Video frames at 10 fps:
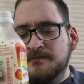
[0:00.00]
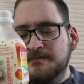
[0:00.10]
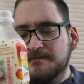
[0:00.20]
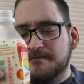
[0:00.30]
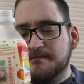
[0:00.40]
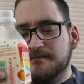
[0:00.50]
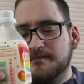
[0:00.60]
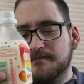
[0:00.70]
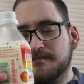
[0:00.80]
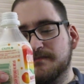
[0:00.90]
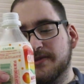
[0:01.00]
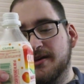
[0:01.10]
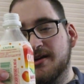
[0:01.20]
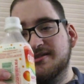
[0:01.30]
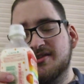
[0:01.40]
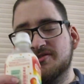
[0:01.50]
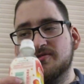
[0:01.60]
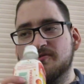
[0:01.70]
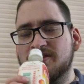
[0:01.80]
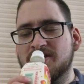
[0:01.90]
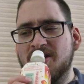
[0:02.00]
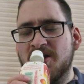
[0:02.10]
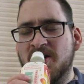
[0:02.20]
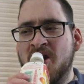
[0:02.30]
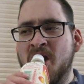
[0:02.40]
That's actually really good.